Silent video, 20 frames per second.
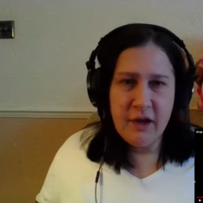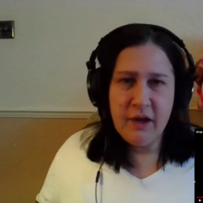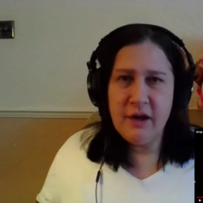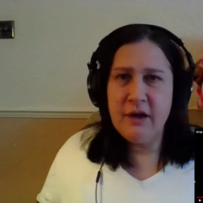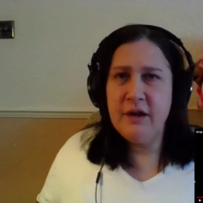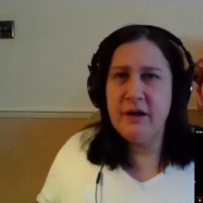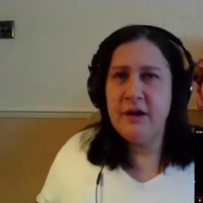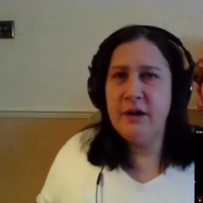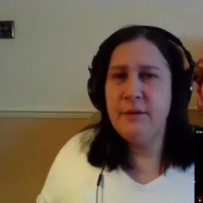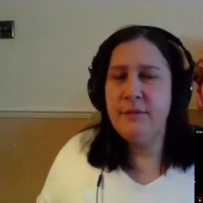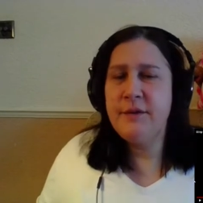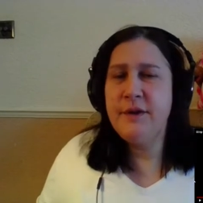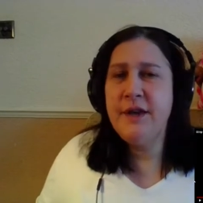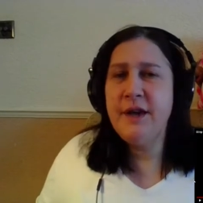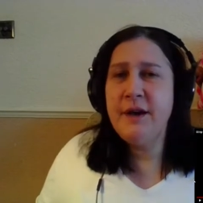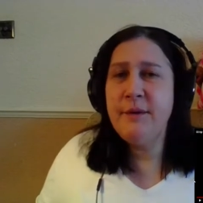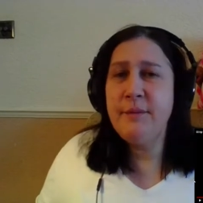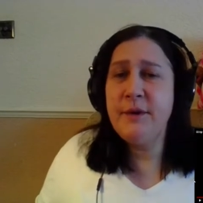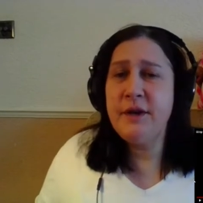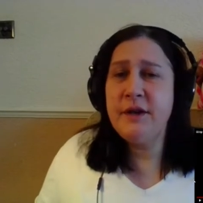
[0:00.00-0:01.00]
um, yeah
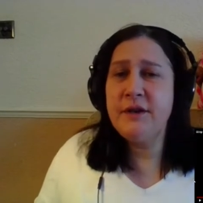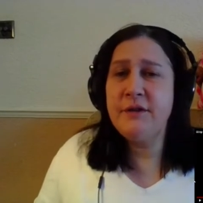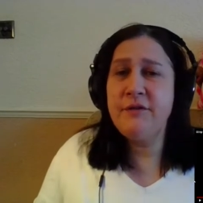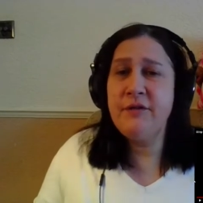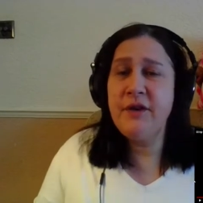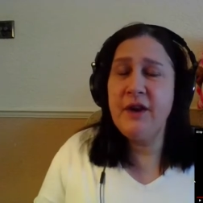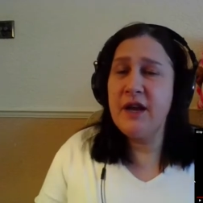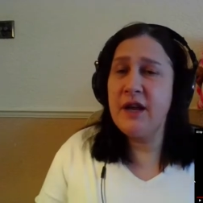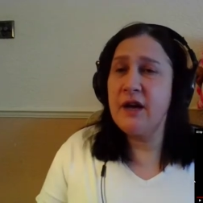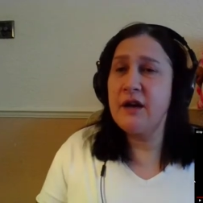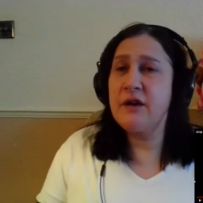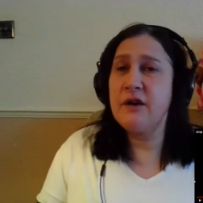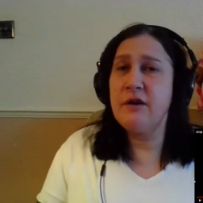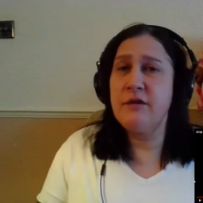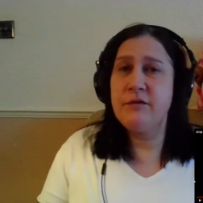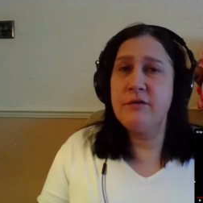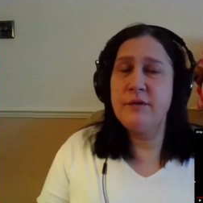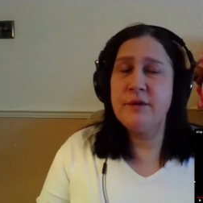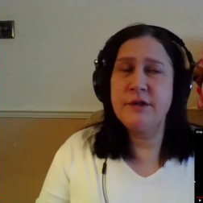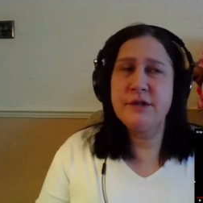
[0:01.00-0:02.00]
I mean the feeling I got
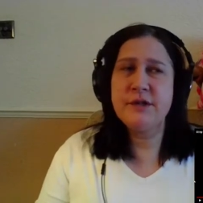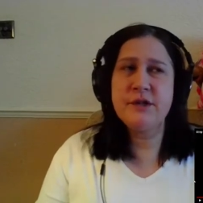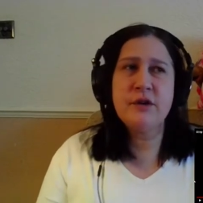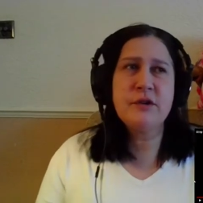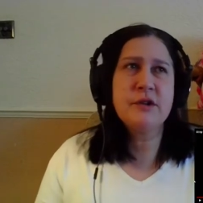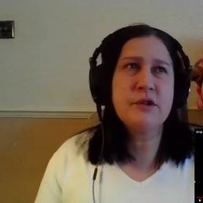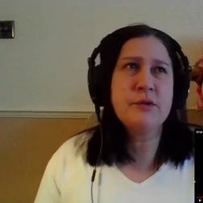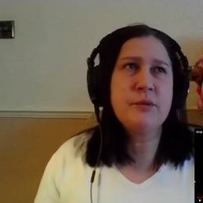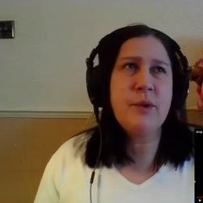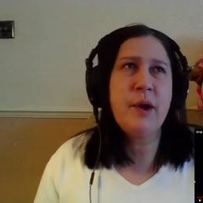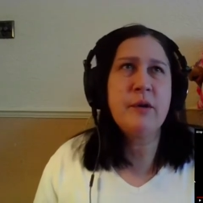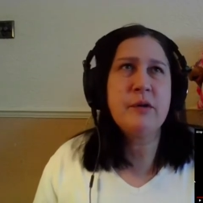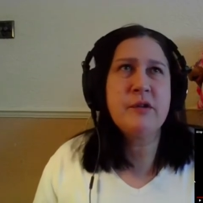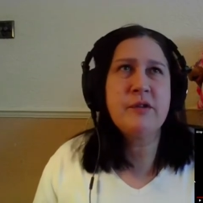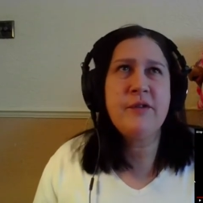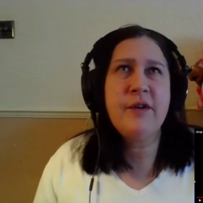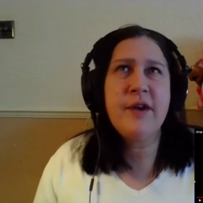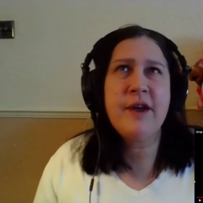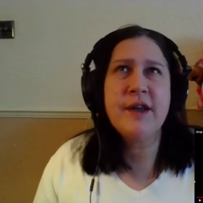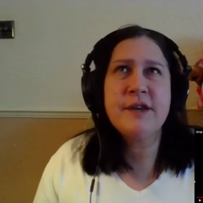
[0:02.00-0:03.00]
from this song as well is
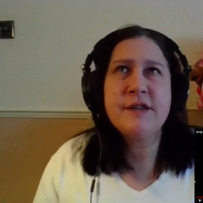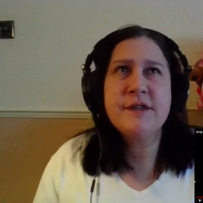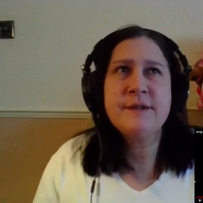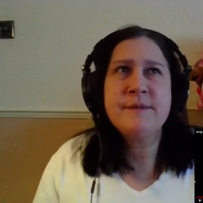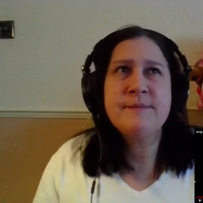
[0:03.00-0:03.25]
that